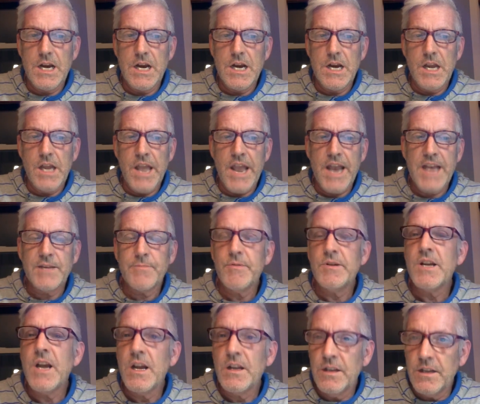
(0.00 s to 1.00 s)
Last
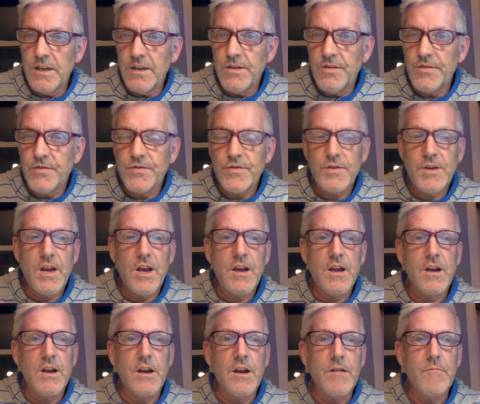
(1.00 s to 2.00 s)
but not least,
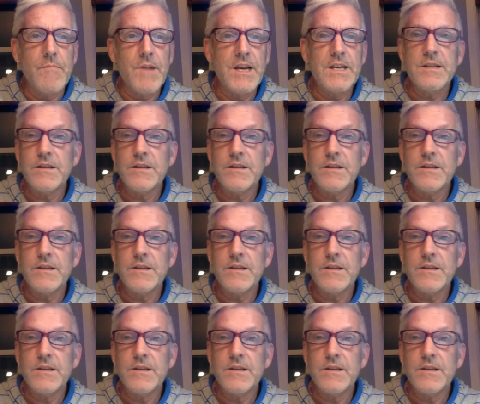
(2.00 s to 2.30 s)
my